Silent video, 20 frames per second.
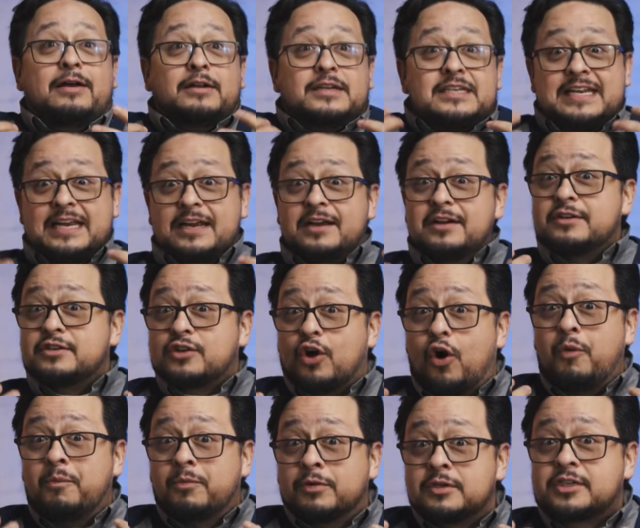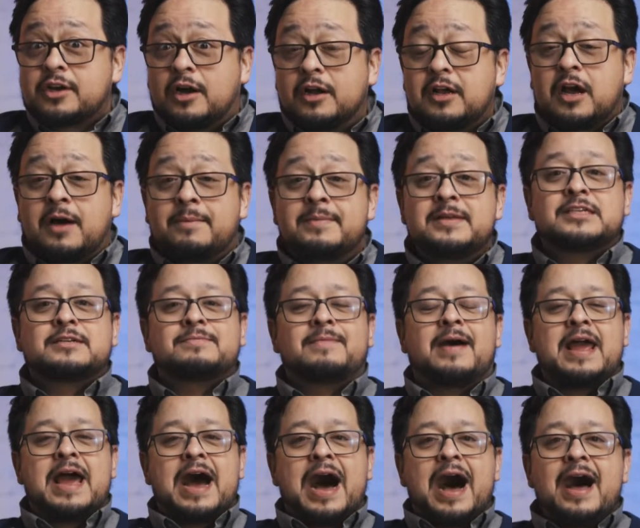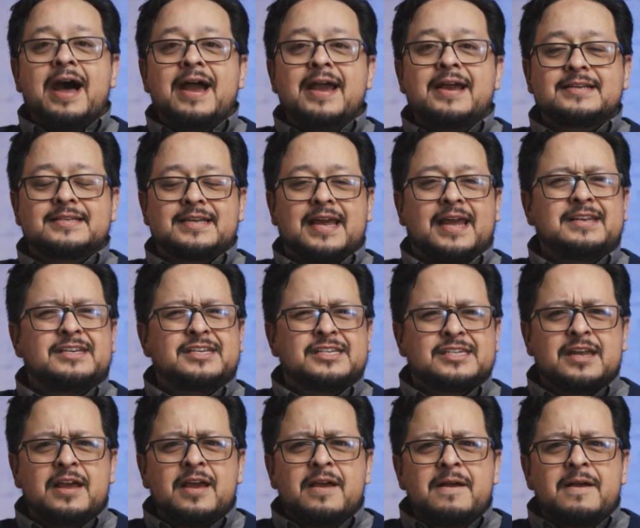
tears almost started coming to my eyes and just